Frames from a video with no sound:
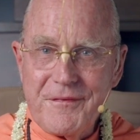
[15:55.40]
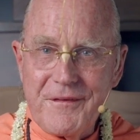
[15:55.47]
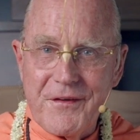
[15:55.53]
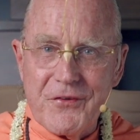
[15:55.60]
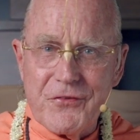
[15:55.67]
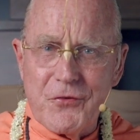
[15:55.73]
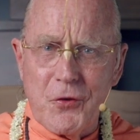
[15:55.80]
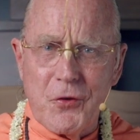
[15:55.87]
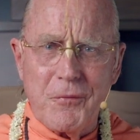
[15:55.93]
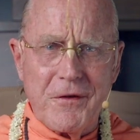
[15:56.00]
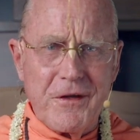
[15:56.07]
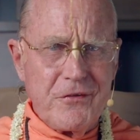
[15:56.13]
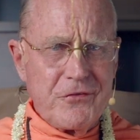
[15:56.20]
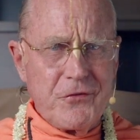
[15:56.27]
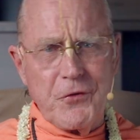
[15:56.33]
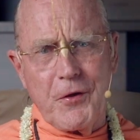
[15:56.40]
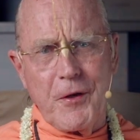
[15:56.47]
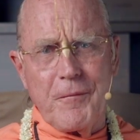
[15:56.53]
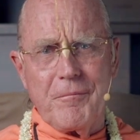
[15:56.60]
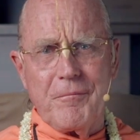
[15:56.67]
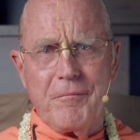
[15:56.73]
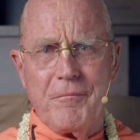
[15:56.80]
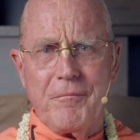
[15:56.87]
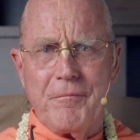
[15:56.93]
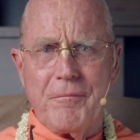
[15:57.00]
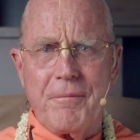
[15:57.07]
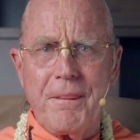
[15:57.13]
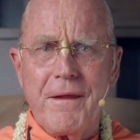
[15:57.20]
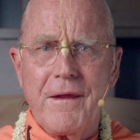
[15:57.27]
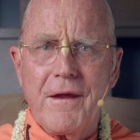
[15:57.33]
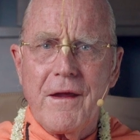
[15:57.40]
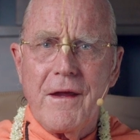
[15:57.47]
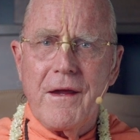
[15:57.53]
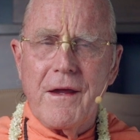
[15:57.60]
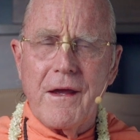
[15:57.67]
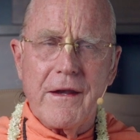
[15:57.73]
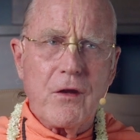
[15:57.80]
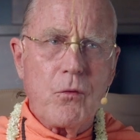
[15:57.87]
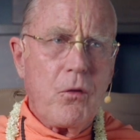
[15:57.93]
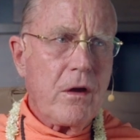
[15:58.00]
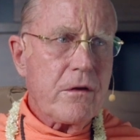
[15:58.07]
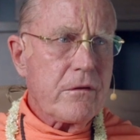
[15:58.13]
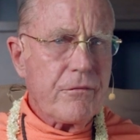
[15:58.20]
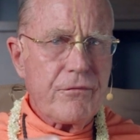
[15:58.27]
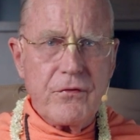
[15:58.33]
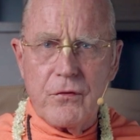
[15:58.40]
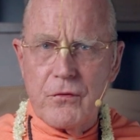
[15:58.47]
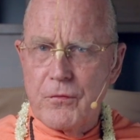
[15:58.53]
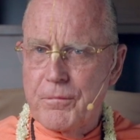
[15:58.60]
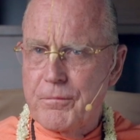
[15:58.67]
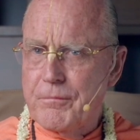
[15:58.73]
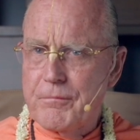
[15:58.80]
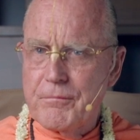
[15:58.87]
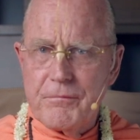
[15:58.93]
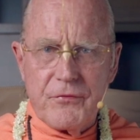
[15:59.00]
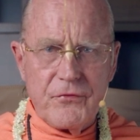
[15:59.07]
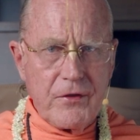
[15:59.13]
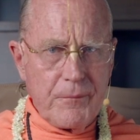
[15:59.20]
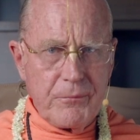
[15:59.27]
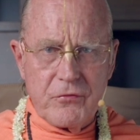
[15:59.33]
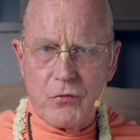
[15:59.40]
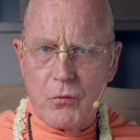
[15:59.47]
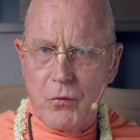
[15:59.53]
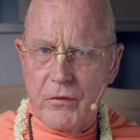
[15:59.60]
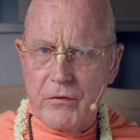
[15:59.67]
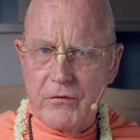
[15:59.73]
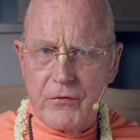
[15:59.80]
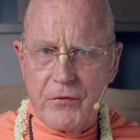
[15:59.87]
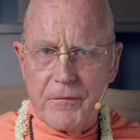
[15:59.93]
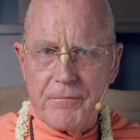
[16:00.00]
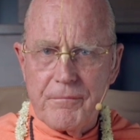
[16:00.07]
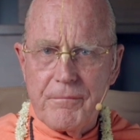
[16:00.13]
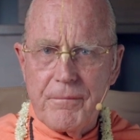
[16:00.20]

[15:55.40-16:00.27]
his turban, he stood up and he walked a few steps towards her.